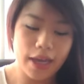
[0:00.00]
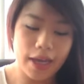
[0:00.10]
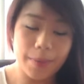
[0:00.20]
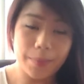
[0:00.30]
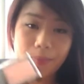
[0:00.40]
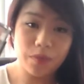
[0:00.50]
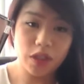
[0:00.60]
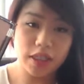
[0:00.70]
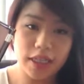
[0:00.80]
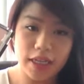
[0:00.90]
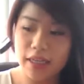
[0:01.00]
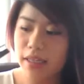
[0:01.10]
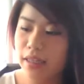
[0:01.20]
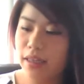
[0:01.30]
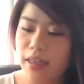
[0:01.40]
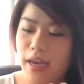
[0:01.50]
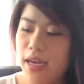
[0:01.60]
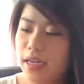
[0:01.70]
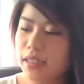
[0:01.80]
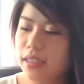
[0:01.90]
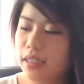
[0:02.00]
just like that.